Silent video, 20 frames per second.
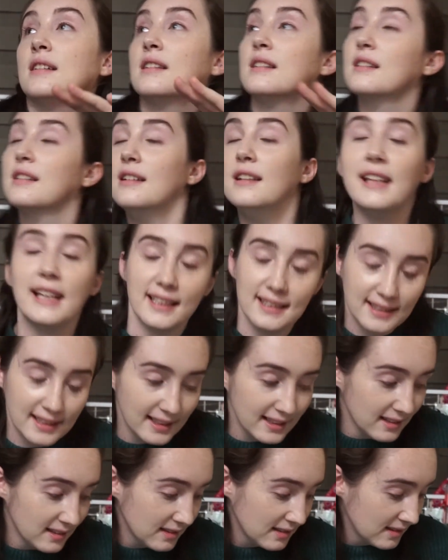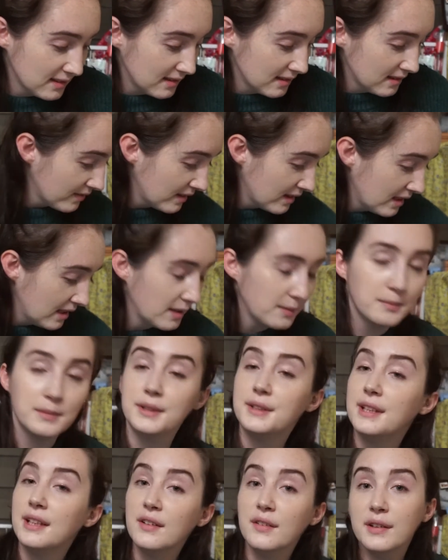Collecting.
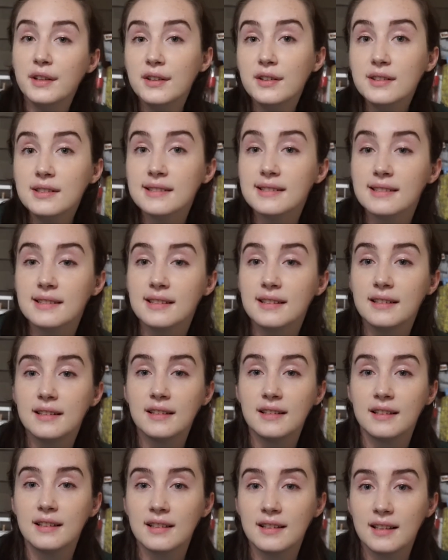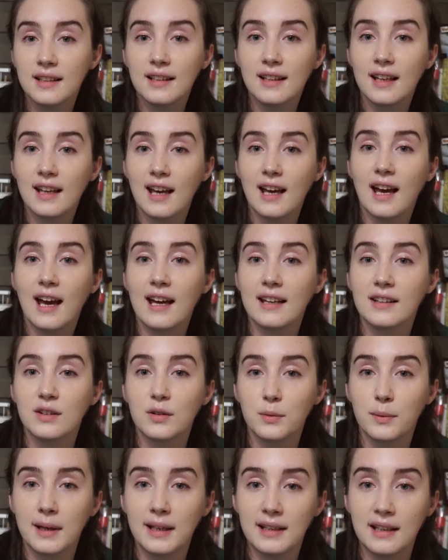Materials at
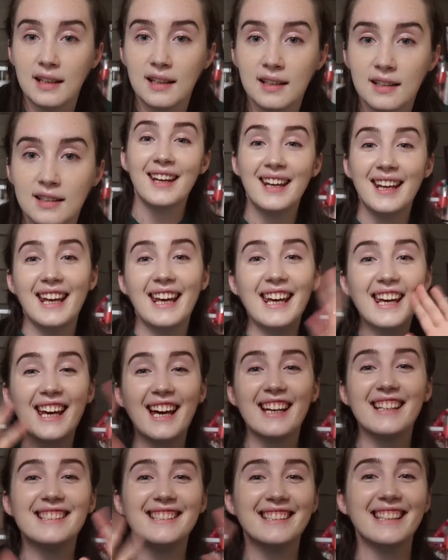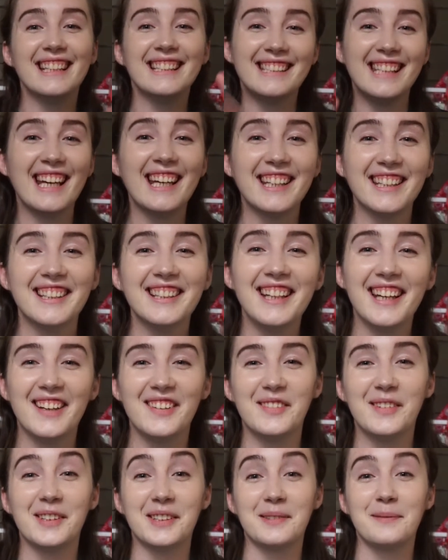the ready. Hey guys, it's Hannah
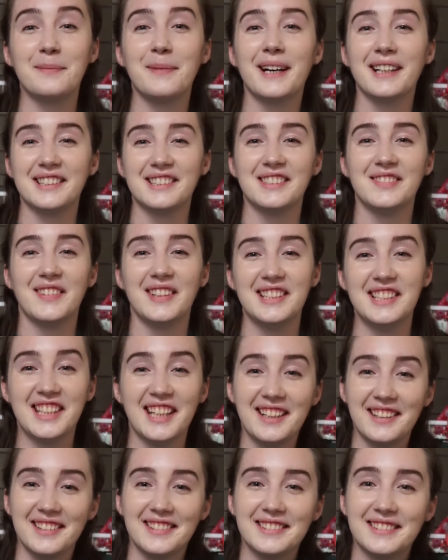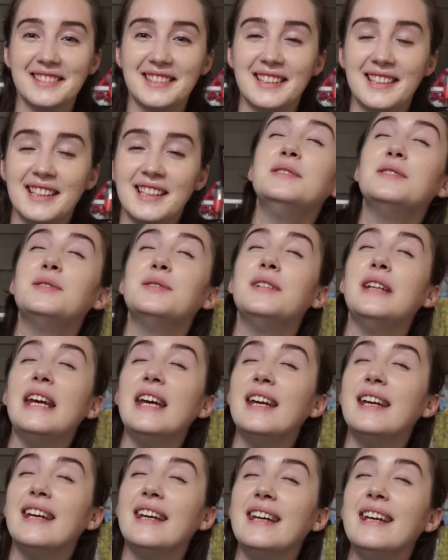and welcome back to my channel.
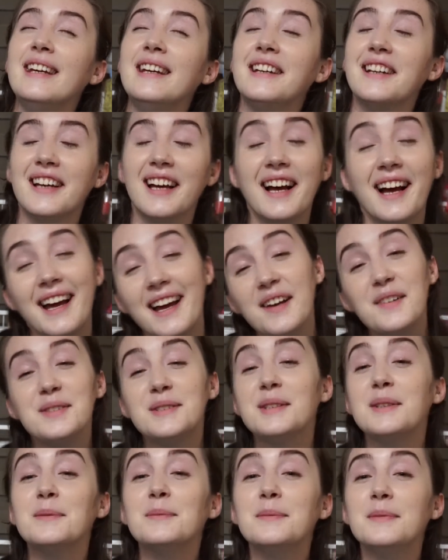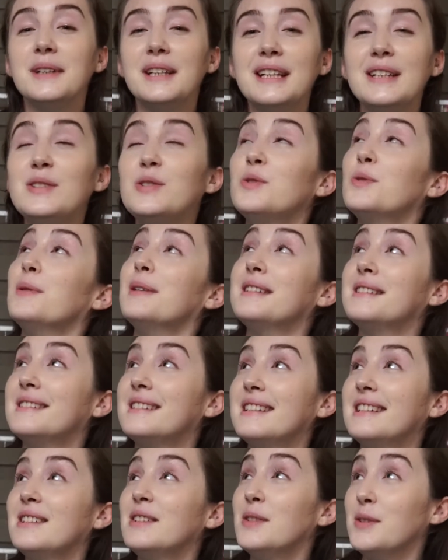Today I have some
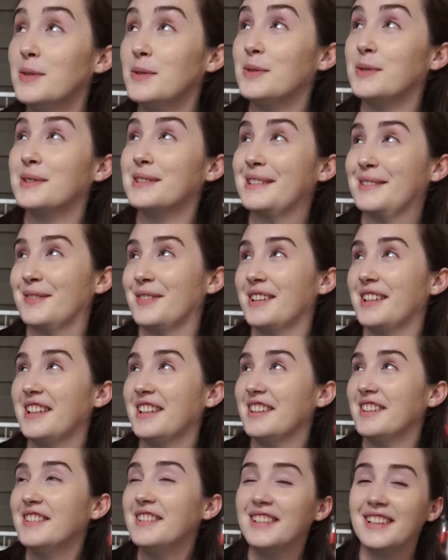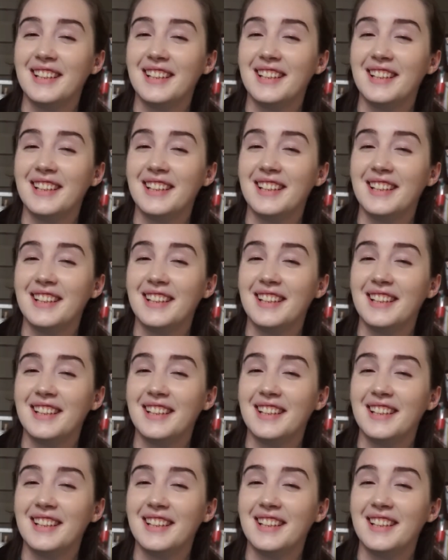interesting news for you.